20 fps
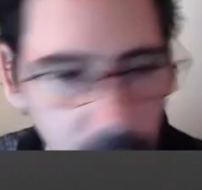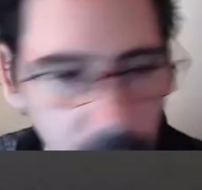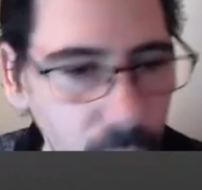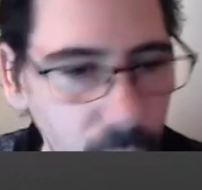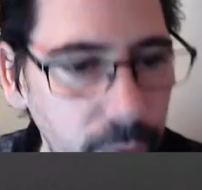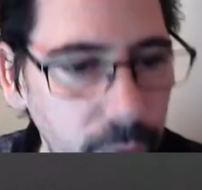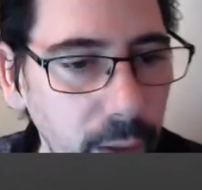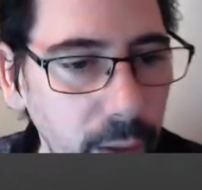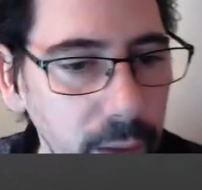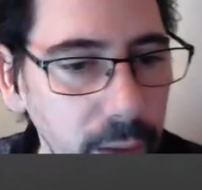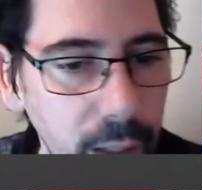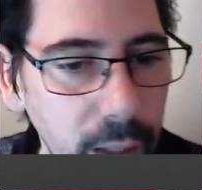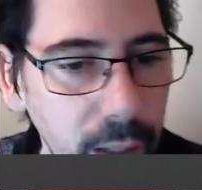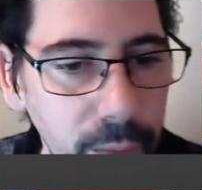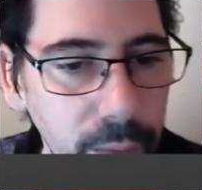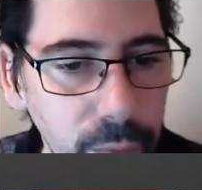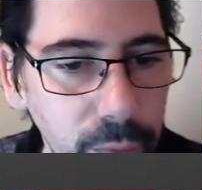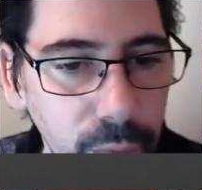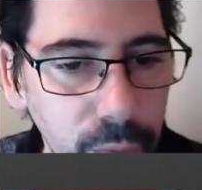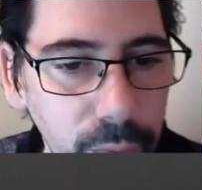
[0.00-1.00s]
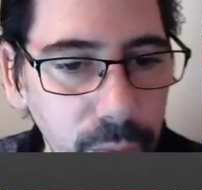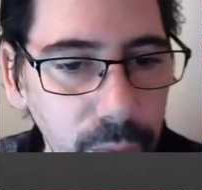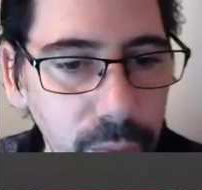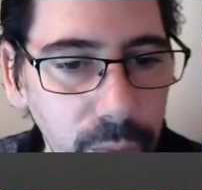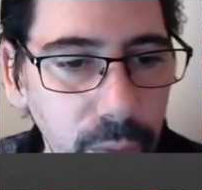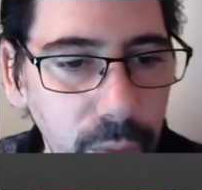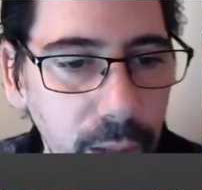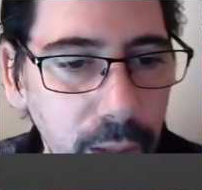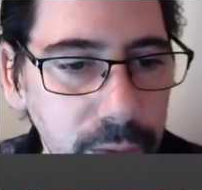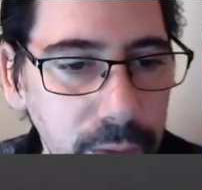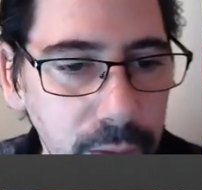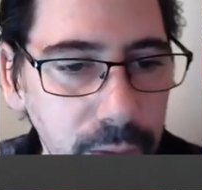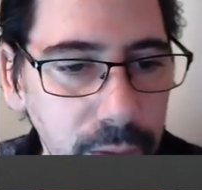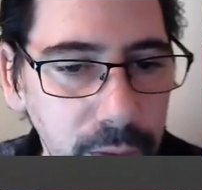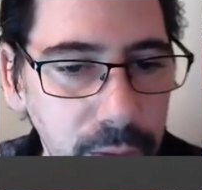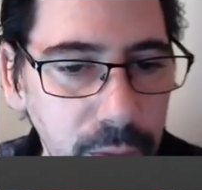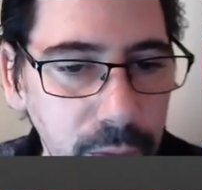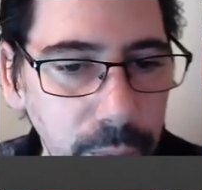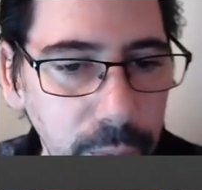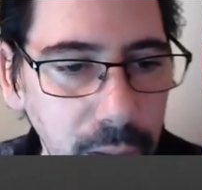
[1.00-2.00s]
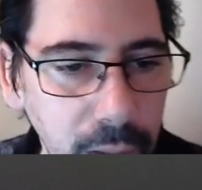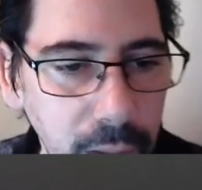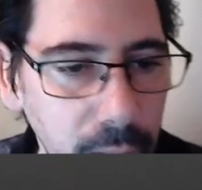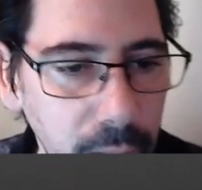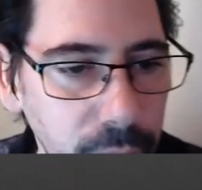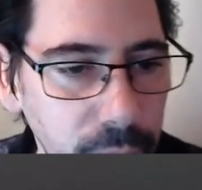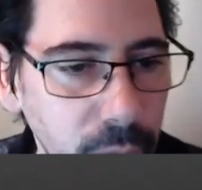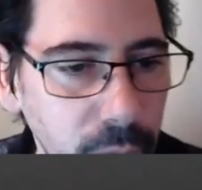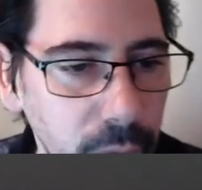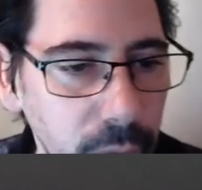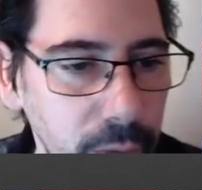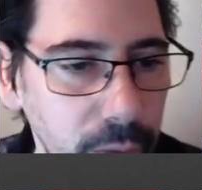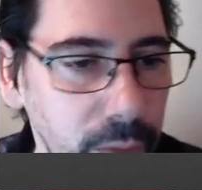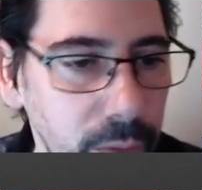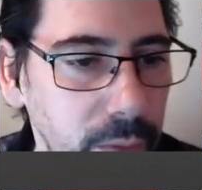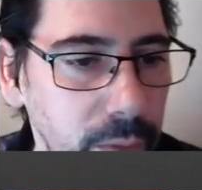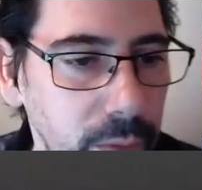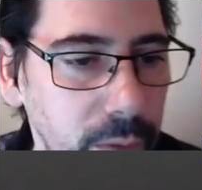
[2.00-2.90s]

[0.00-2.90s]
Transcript: whole file name as a speed up for you,